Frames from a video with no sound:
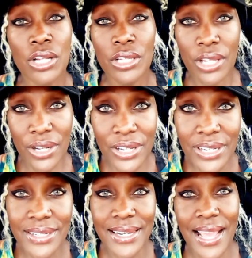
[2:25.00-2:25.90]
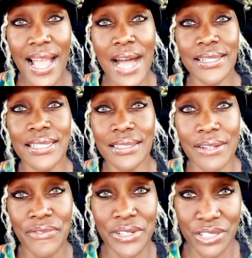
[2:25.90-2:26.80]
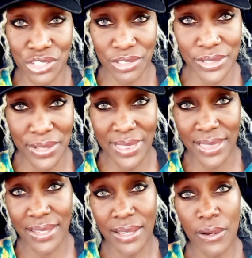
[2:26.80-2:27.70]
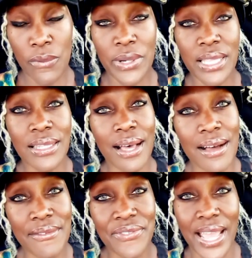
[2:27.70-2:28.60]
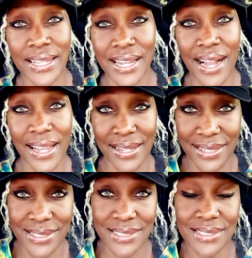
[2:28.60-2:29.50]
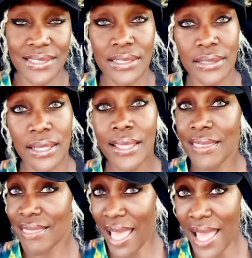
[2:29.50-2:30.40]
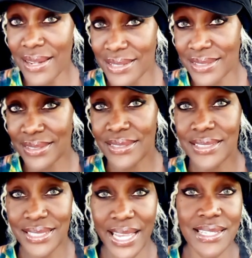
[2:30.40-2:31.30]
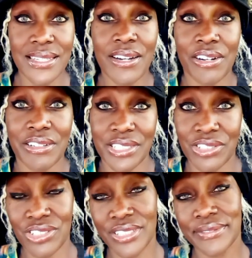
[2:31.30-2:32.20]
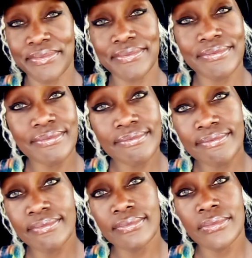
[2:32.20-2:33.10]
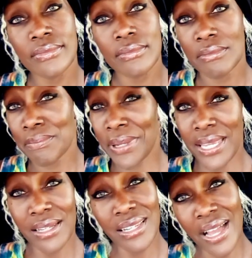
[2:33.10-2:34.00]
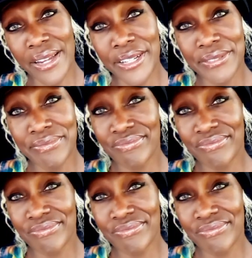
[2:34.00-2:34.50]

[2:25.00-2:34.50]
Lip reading: Learn how to deliver the truth with love and kindness. That takes courage. Being a liar,